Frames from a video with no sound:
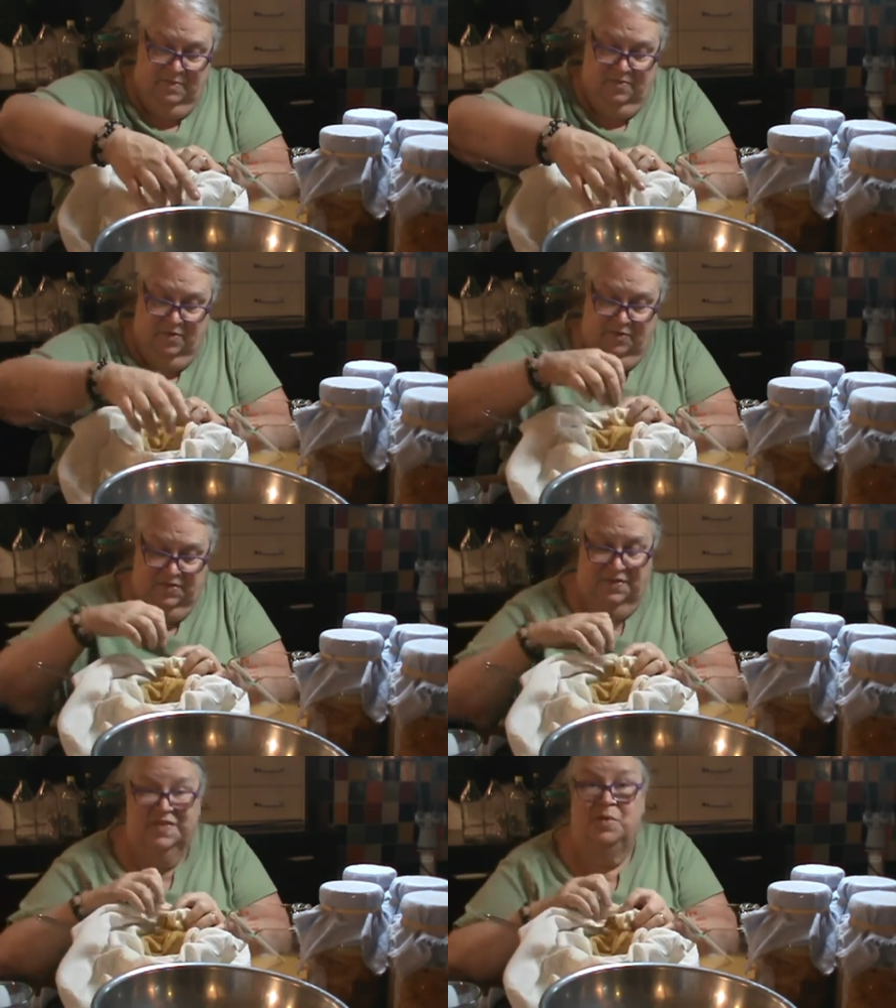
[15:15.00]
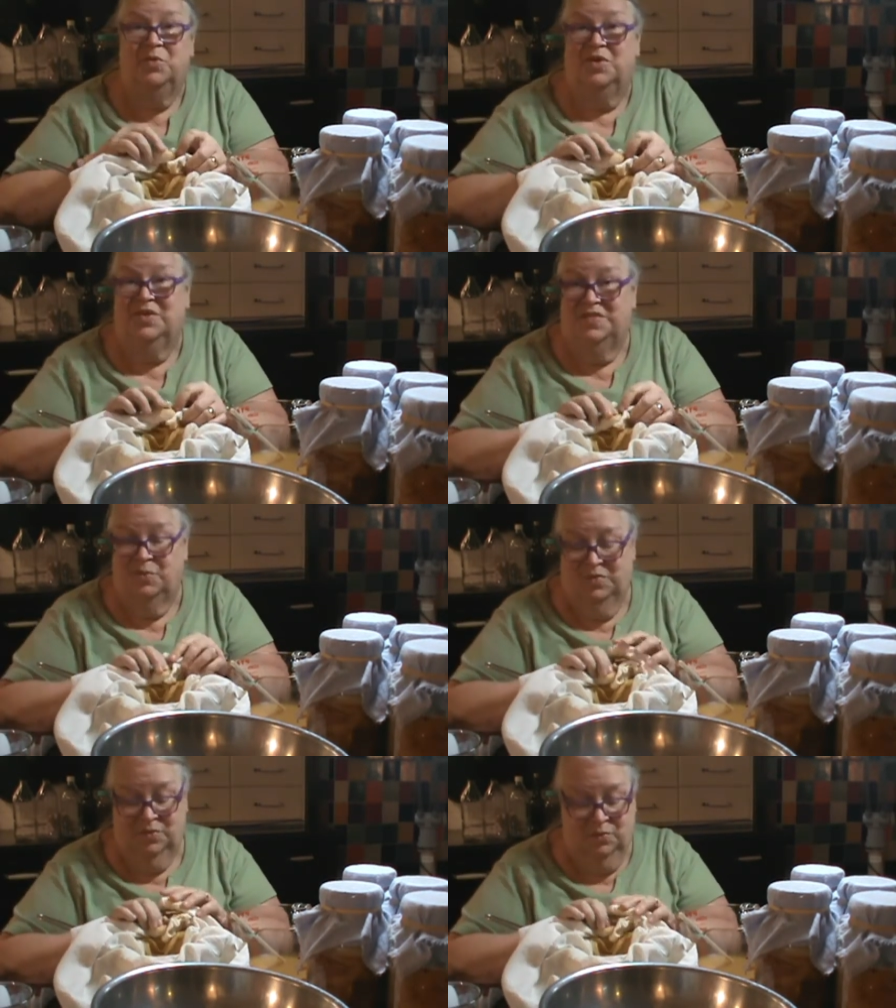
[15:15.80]
over the summer because it
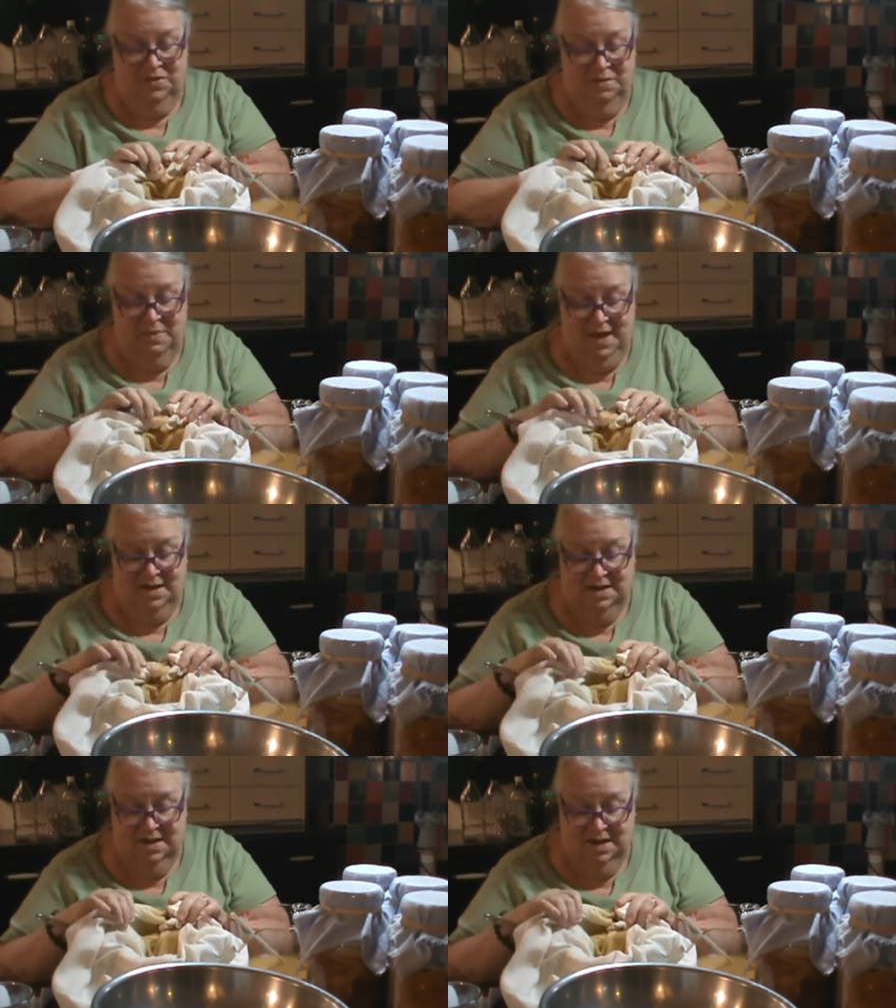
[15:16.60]
was a really bad.